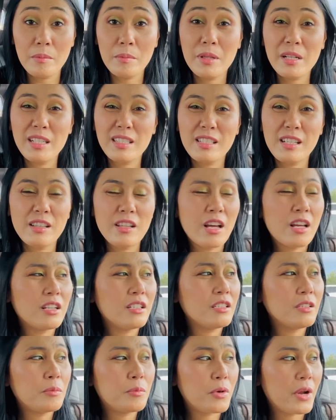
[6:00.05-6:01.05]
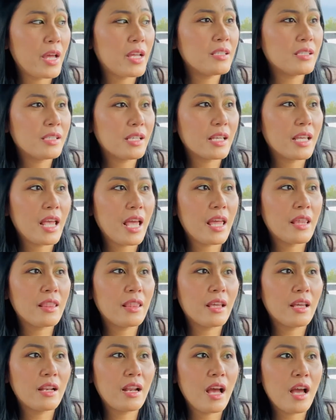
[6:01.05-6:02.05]
But it's a lot of the brands, again,
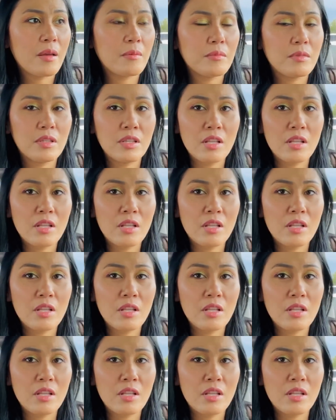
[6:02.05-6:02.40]
that I'm